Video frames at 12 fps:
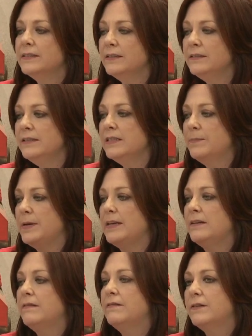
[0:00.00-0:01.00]
literally
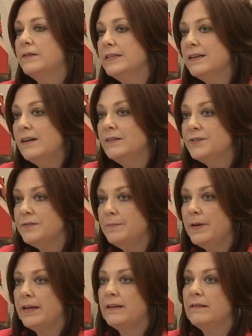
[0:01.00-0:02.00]
spend $30 a
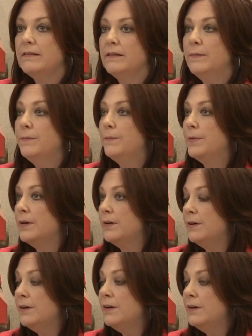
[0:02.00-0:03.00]
month
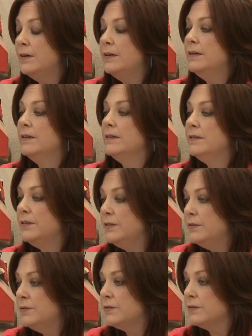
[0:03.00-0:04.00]
per
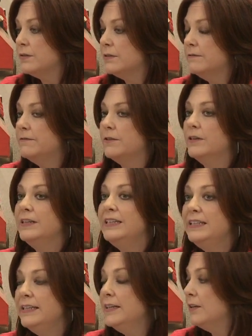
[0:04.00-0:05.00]
user for a
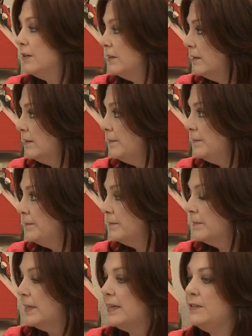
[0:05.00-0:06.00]
year
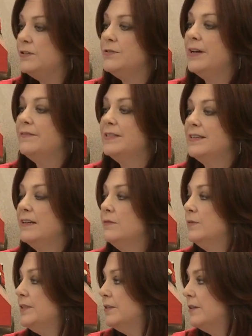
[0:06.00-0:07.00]
and you do have to sign a
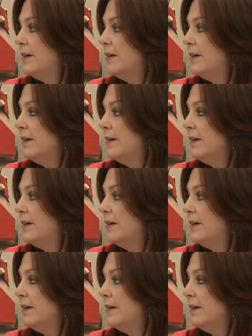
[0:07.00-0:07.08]
one-year